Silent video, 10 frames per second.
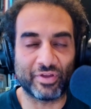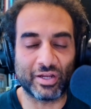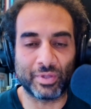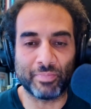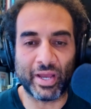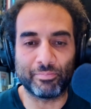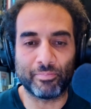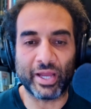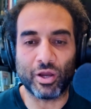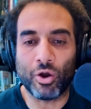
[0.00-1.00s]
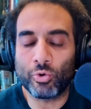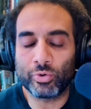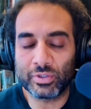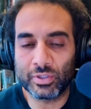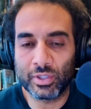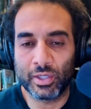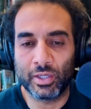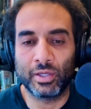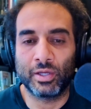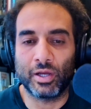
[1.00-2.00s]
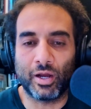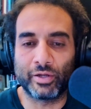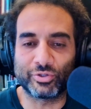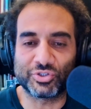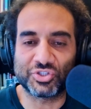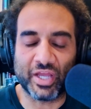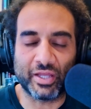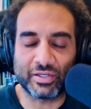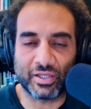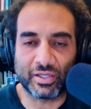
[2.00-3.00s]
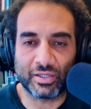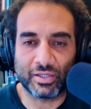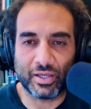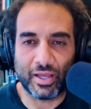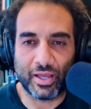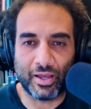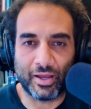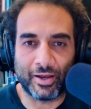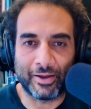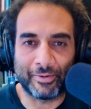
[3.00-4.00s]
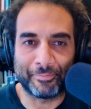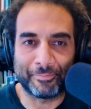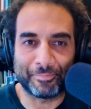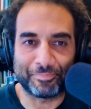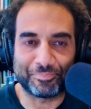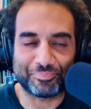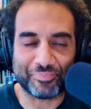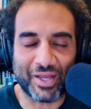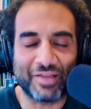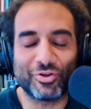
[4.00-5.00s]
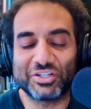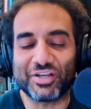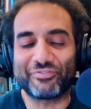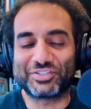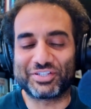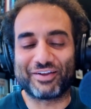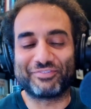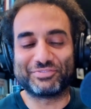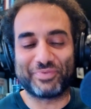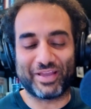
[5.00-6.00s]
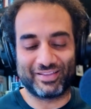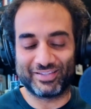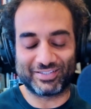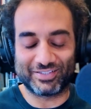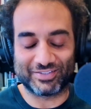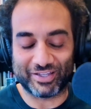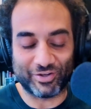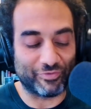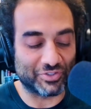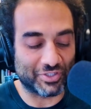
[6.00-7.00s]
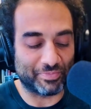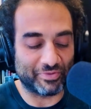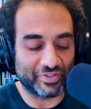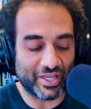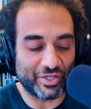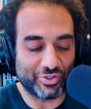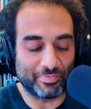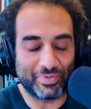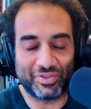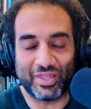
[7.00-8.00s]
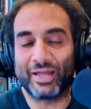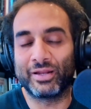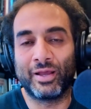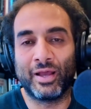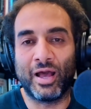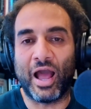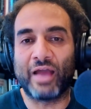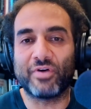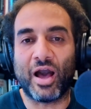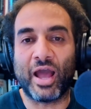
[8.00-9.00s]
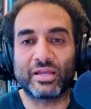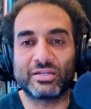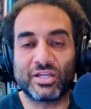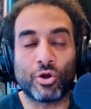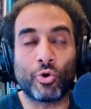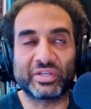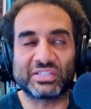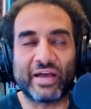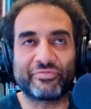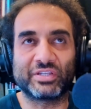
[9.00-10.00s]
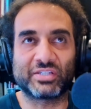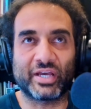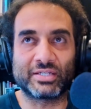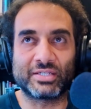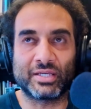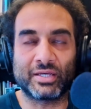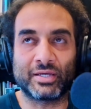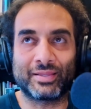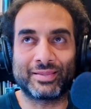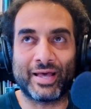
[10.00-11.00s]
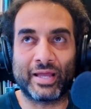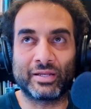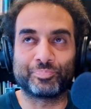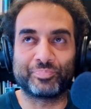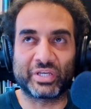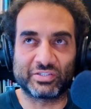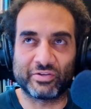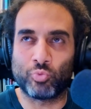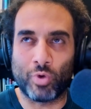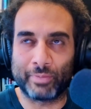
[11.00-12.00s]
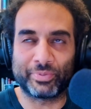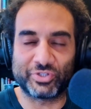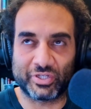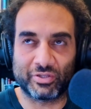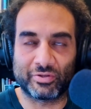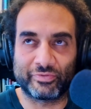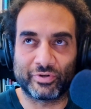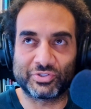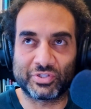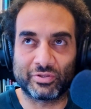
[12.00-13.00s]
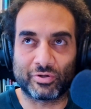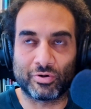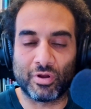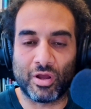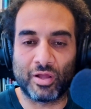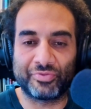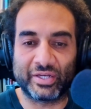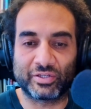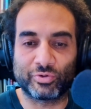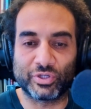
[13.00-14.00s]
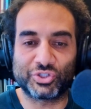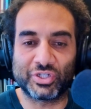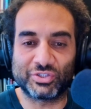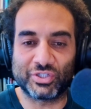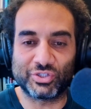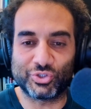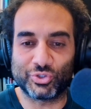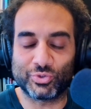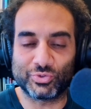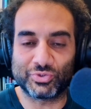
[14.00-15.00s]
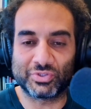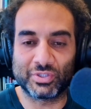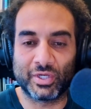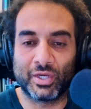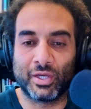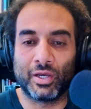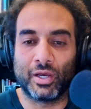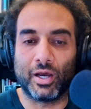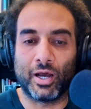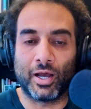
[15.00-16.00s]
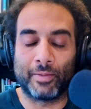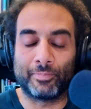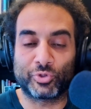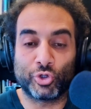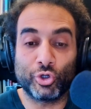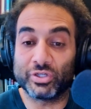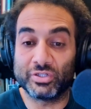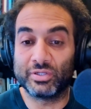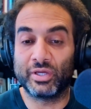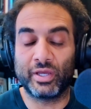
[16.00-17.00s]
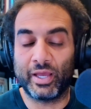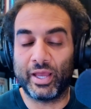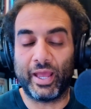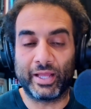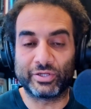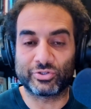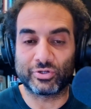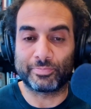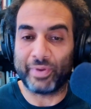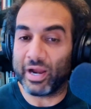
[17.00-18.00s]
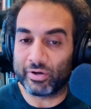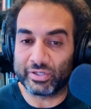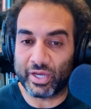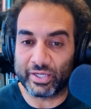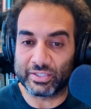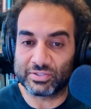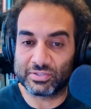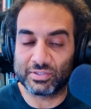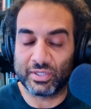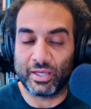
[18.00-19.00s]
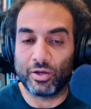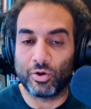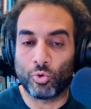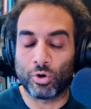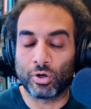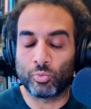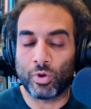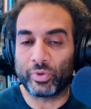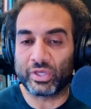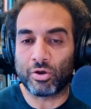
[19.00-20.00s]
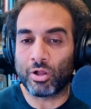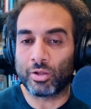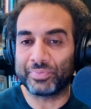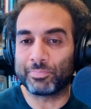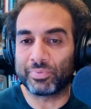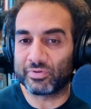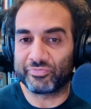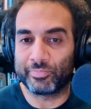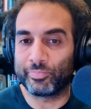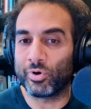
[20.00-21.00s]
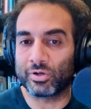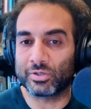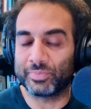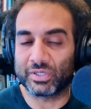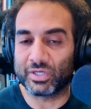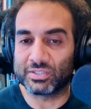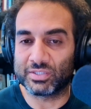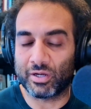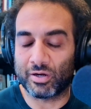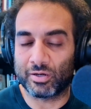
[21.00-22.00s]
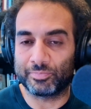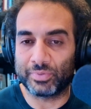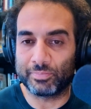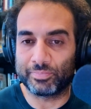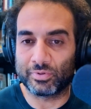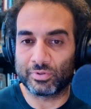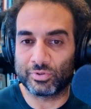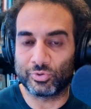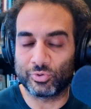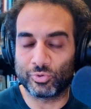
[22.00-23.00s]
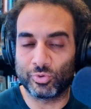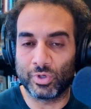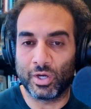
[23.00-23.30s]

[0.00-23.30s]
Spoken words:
I mean, my own understanding, there is obviously a lot of debate, and this is like an oversimplification, but that I did always have this idea that because of one particular verse in the Quran, that Christians and Jews could enter paradise, or what we call people of the book, because they are people who